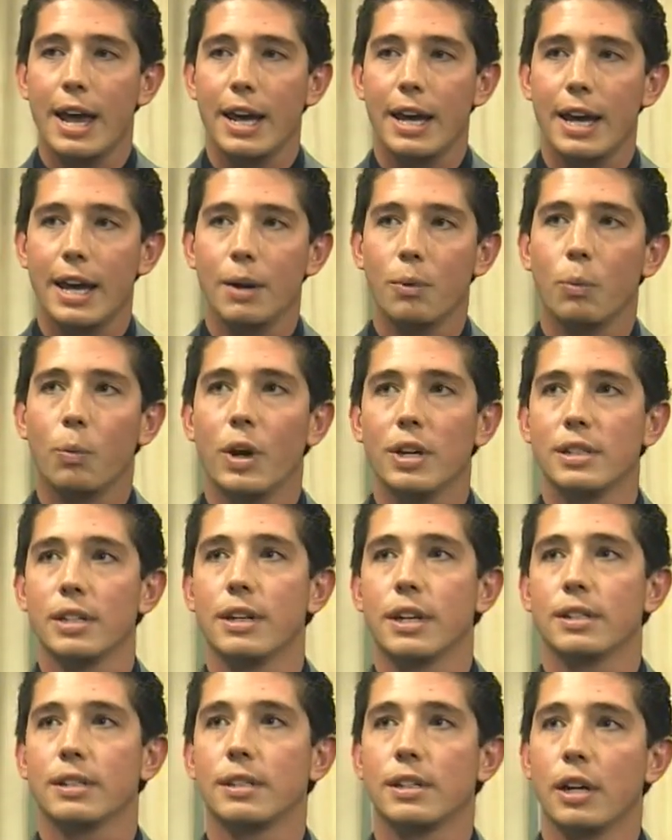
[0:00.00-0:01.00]
It
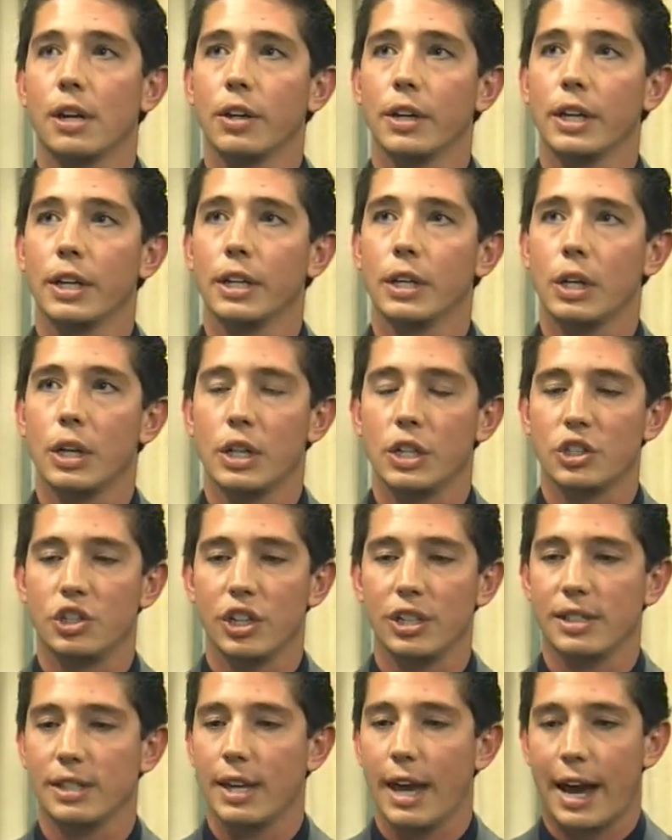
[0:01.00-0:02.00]
wasn't necessarily
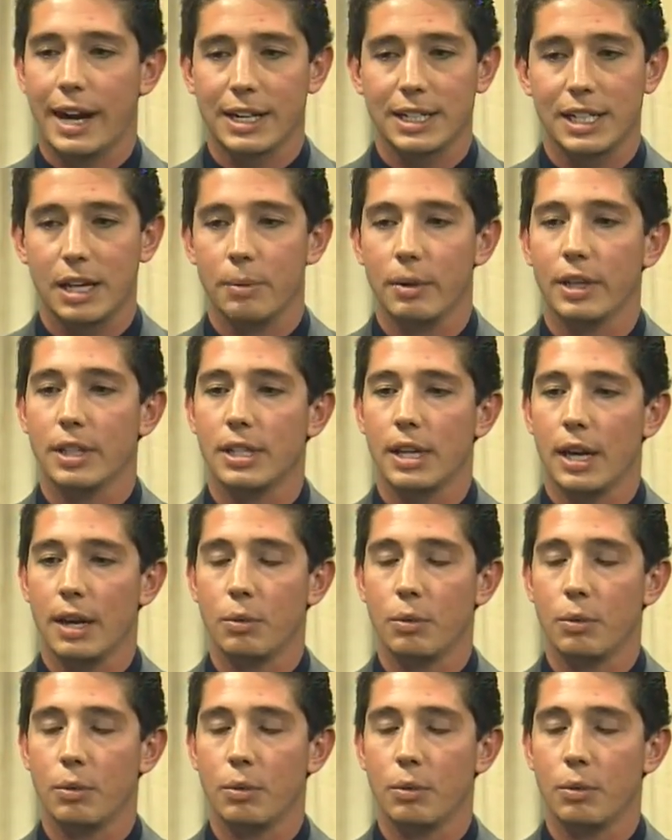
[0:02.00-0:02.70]
just the academics;